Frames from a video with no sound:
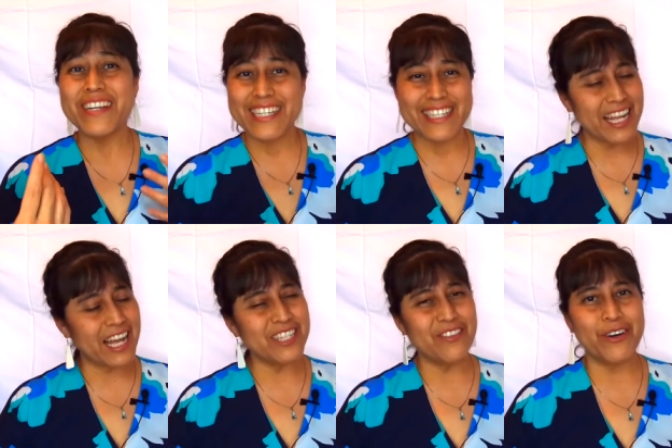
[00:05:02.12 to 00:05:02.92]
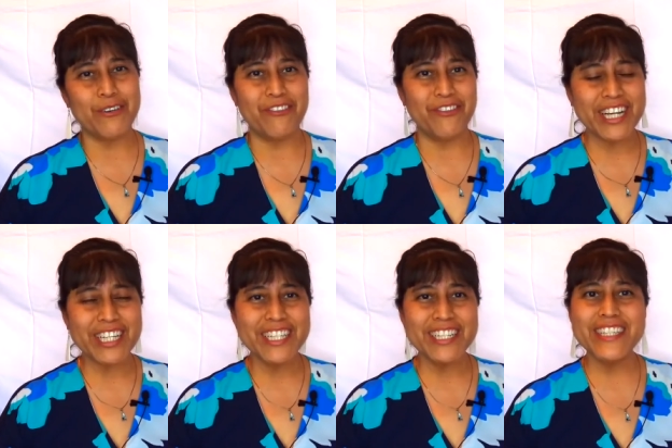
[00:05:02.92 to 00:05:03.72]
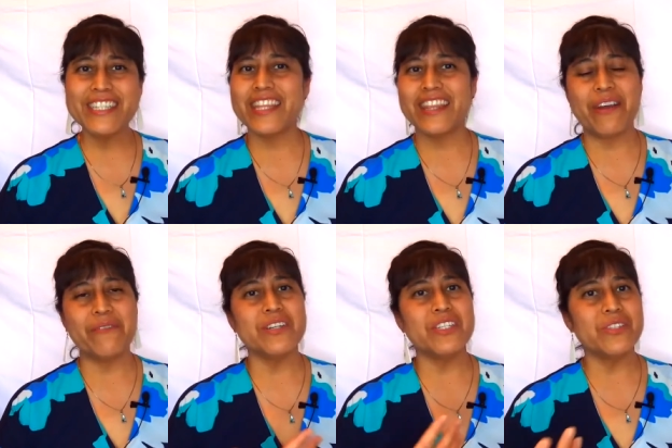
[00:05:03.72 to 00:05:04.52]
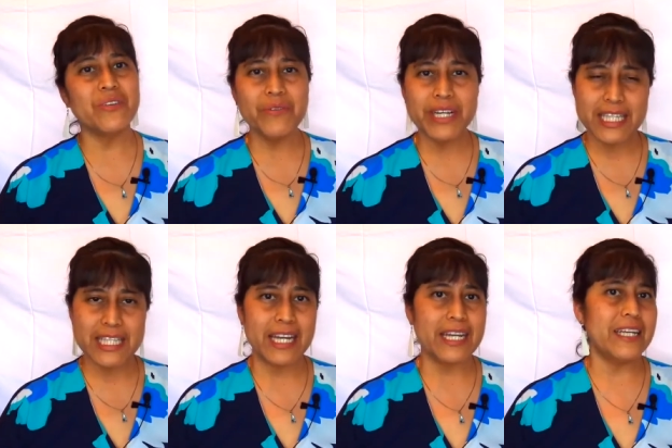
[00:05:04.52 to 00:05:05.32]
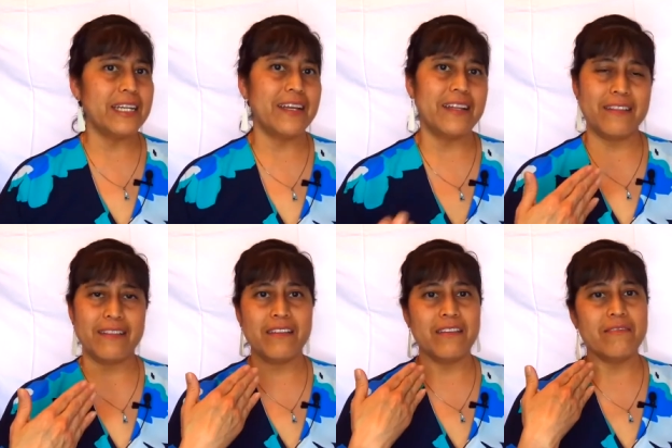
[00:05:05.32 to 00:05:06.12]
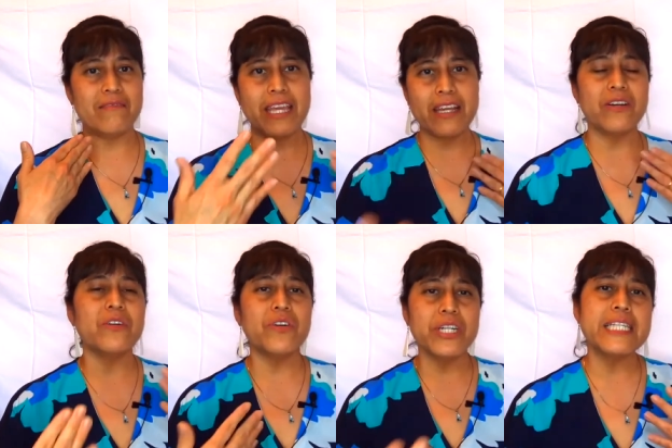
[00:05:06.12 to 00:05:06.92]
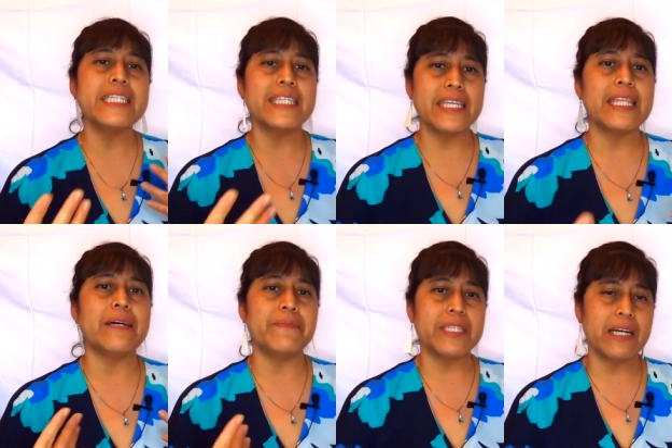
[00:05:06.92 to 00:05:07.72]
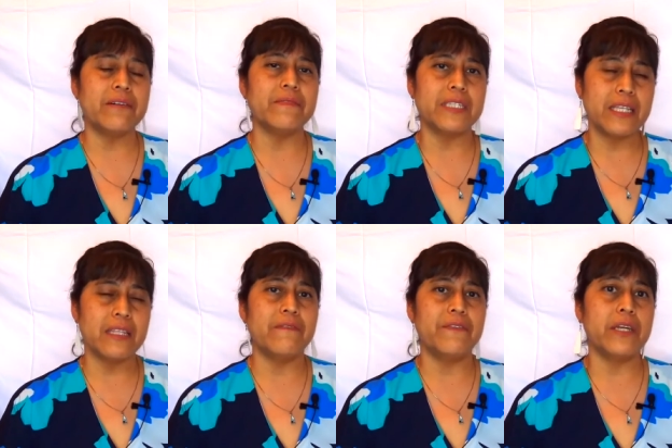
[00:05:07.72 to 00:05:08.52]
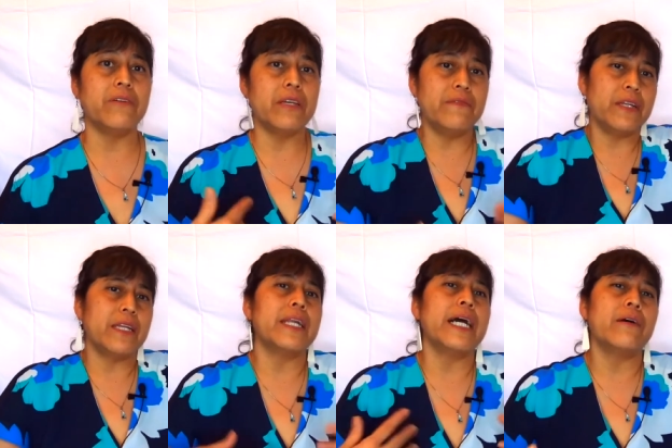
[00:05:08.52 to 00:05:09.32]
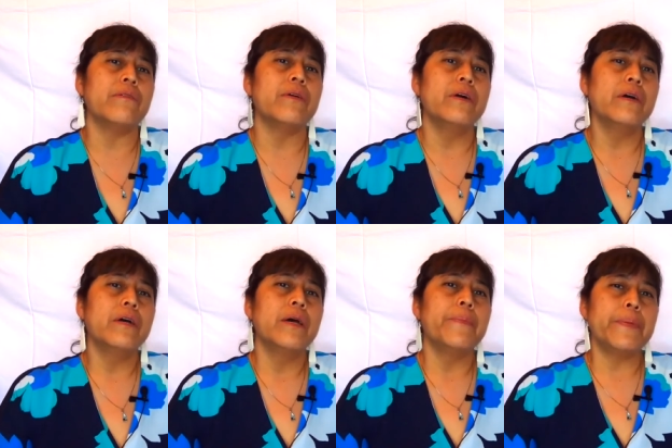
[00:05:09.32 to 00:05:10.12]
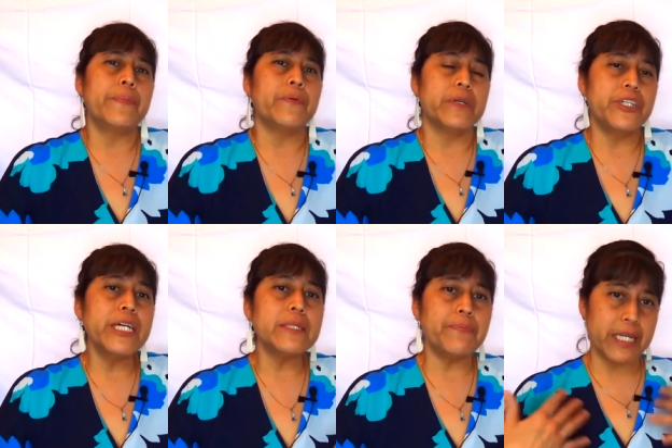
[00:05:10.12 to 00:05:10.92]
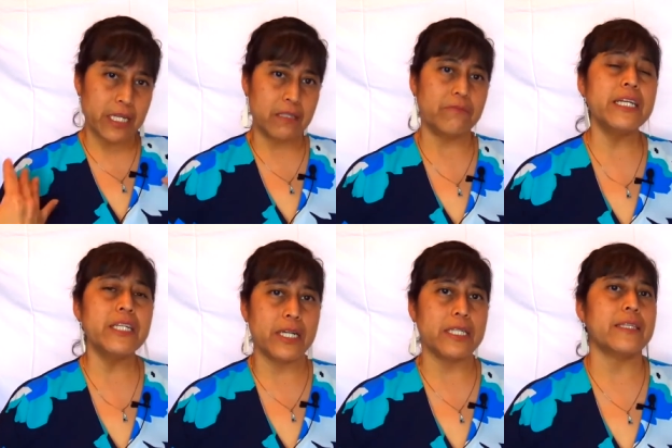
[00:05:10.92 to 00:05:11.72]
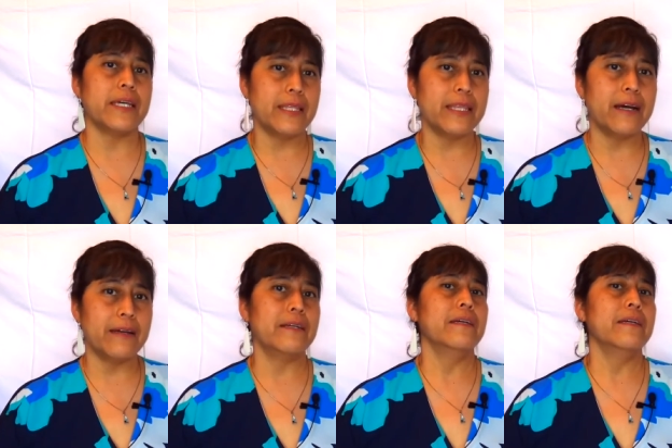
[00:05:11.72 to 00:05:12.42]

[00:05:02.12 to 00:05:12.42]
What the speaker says: just asked for reflections, and they were so excited, and they could already see themselves in the video, even in how people were dressed, because we dress like that,